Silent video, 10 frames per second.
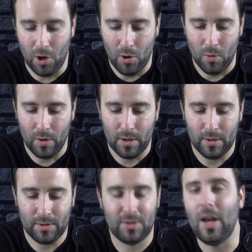So
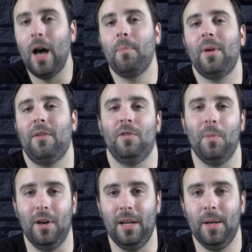stop,
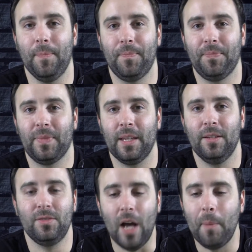everybody.
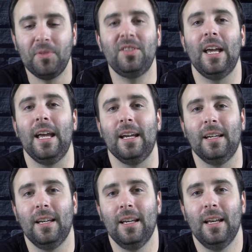Stop
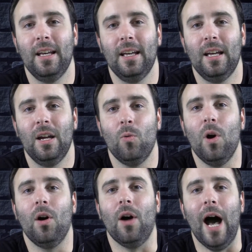saying,
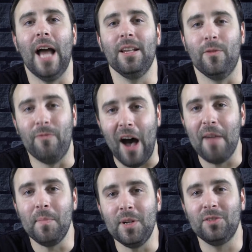well, I did
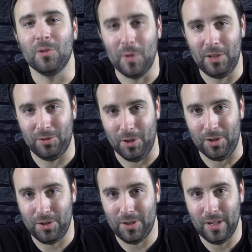5 minutes of
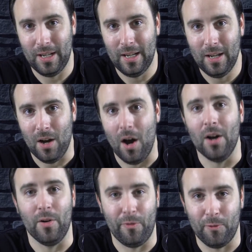research
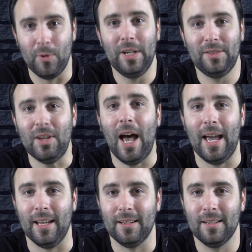on a free
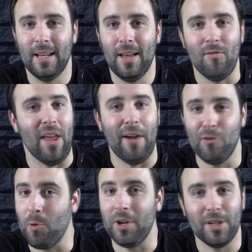site
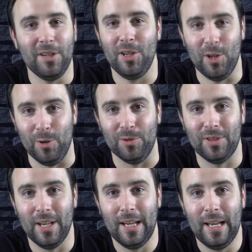that everyone can
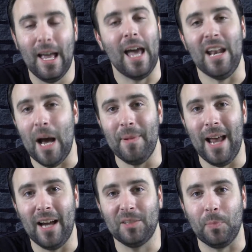use, and now
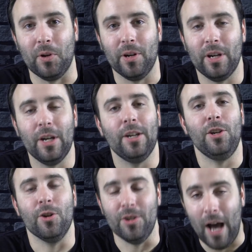I'm an expert.
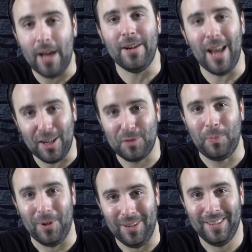You're not an
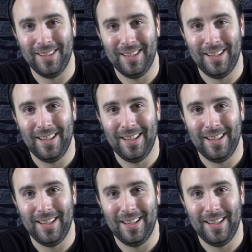expert.